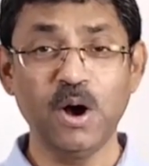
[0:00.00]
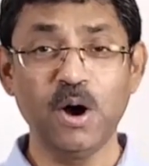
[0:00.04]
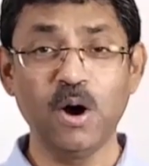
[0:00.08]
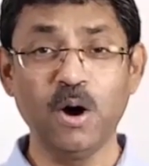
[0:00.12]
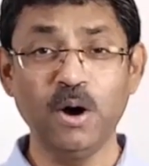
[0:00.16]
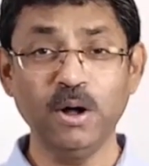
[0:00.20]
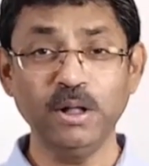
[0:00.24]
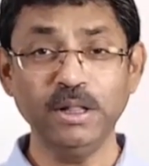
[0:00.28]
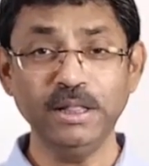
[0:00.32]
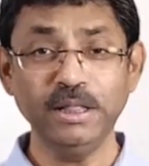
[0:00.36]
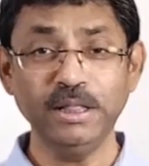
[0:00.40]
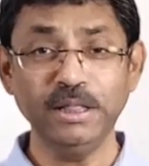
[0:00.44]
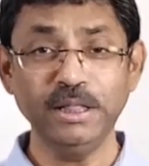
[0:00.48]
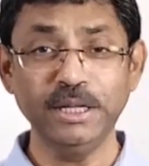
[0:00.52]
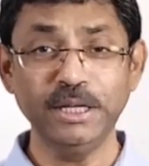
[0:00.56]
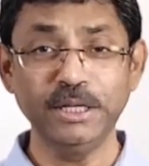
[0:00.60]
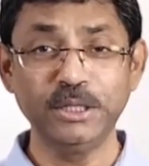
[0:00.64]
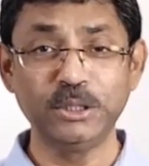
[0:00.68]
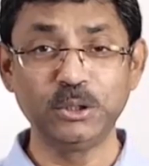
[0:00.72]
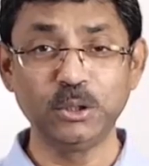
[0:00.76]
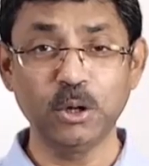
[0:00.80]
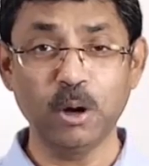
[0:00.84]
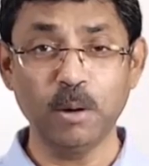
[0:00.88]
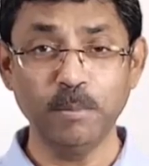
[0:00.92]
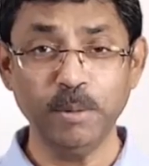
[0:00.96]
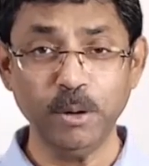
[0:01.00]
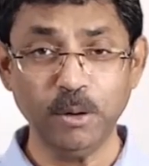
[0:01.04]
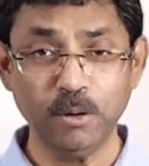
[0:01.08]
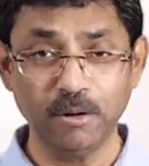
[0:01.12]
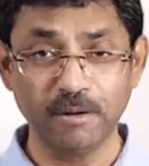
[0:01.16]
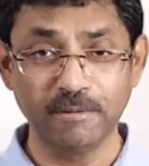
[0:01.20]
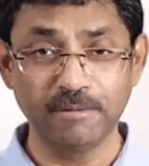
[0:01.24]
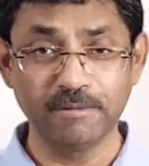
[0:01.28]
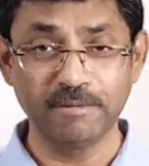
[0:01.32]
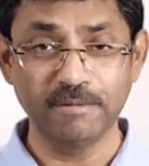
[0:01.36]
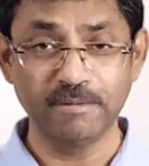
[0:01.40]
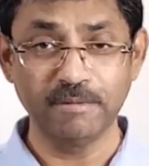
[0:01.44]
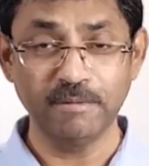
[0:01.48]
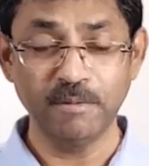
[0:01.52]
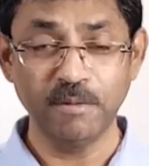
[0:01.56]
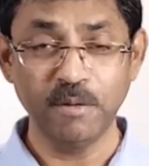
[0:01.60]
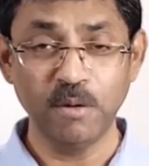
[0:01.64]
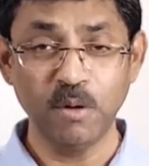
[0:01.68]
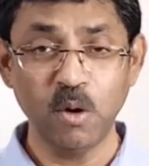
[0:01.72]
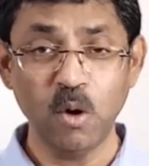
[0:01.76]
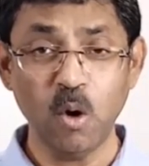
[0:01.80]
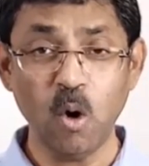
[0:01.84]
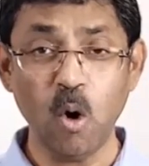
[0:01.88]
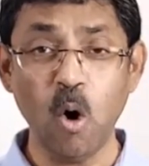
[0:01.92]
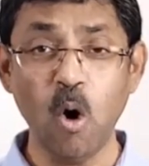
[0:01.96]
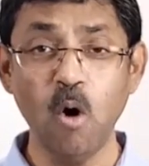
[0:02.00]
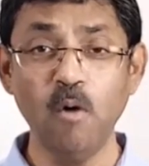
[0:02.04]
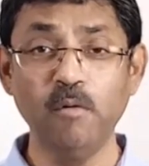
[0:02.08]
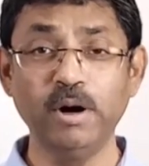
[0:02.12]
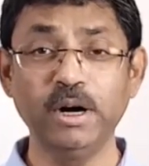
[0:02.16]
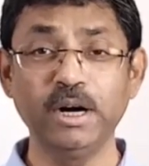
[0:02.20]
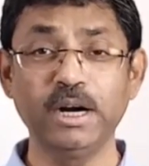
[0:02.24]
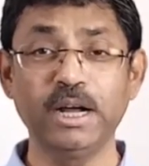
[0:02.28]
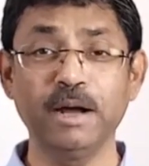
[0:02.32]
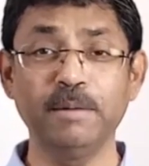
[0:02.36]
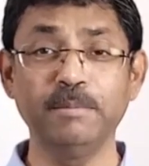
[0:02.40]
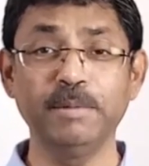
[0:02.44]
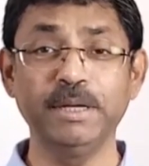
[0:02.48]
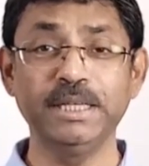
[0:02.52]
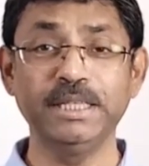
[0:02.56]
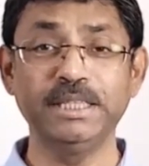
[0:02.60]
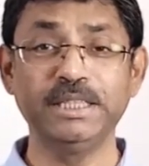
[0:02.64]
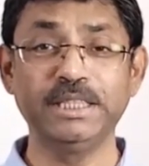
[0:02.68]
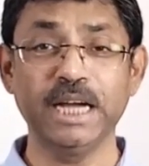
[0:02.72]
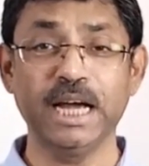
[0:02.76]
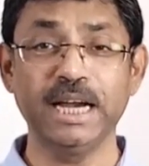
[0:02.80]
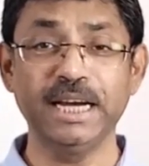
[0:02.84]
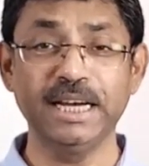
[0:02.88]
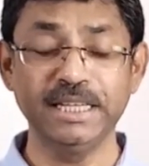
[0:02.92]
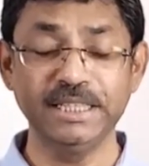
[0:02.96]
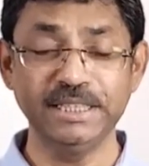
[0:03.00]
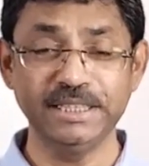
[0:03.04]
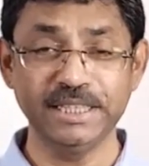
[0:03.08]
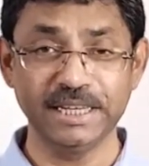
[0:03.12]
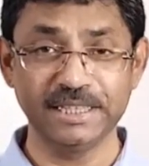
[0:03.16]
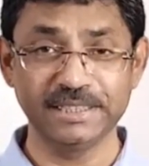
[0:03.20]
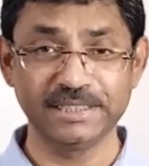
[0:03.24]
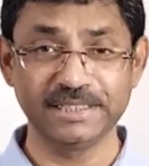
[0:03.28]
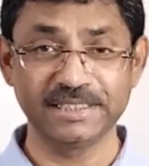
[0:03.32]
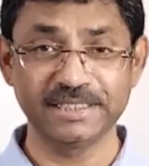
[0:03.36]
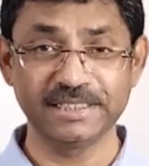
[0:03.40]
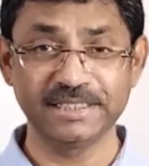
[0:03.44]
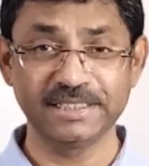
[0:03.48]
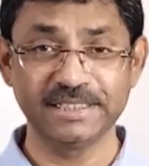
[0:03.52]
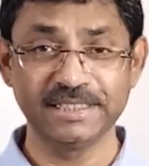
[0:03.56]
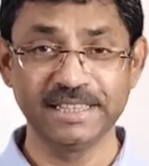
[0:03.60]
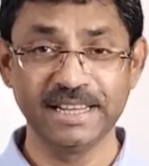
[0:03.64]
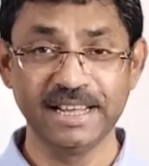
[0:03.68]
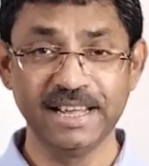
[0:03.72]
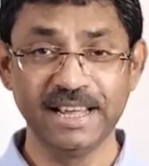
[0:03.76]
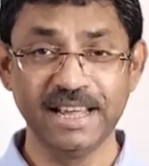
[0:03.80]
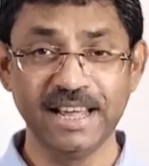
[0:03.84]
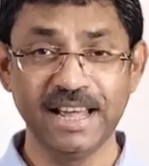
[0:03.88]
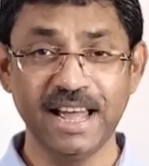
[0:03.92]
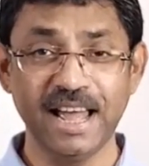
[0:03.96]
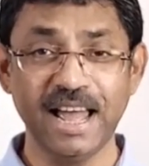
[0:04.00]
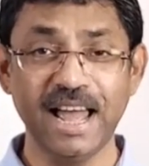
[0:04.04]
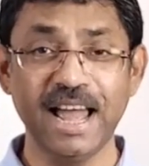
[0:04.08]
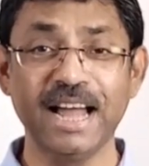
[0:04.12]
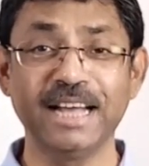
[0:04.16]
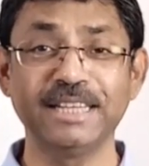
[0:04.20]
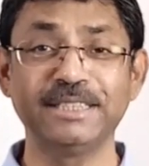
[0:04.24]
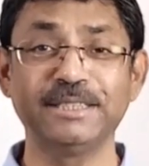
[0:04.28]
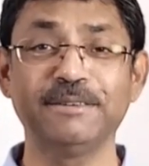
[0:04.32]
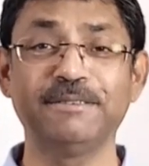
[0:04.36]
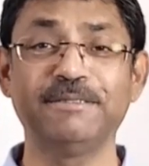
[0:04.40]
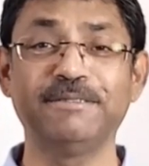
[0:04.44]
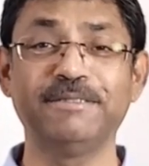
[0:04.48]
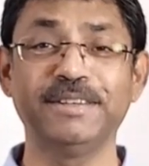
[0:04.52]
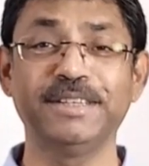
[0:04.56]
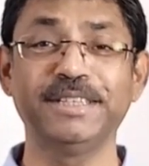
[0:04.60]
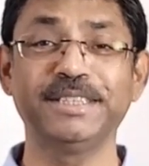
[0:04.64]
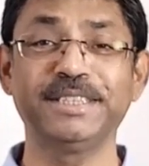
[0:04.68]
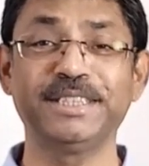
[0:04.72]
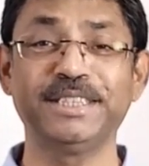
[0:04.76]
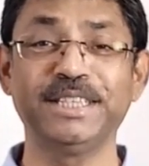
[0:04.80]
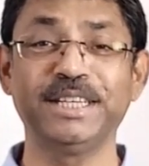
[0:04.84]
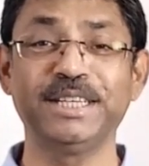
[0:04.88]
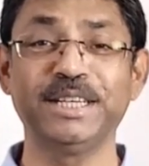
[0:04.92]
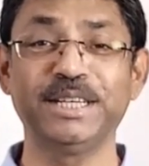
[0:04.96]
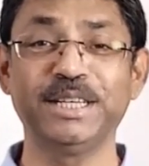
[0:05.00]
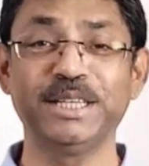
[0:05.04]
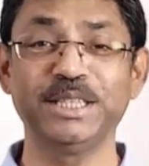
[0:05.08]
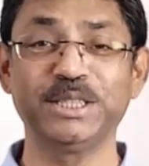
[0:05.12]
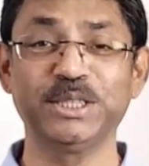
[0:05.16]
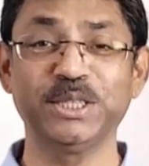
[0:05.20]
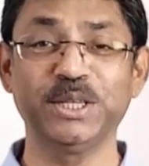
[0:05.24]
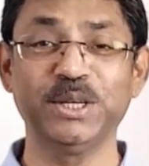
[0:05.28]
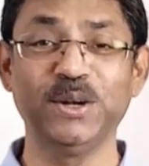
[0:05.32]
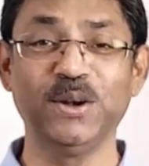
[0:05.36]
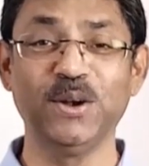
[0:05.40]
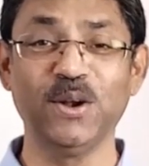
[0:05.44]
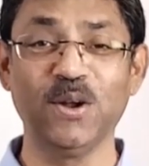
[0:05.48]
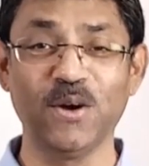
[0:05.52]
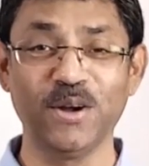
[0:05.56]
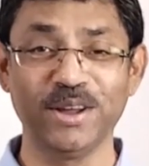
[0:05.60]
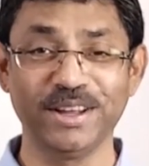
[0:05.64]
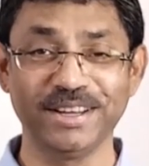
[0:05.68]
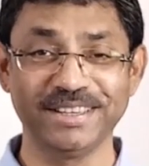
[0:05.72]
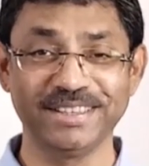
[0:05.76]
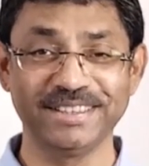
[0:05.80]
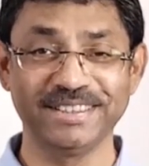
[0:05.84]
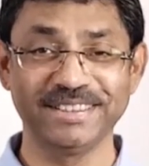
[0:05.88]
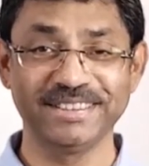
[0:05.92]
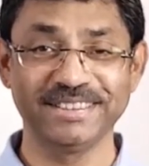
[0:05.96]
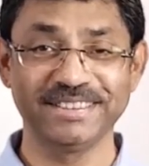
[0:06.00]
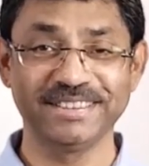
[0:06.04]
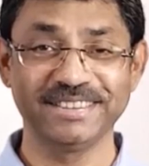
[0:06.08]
on the topic of overcoming challenges as a first-generation lawyer.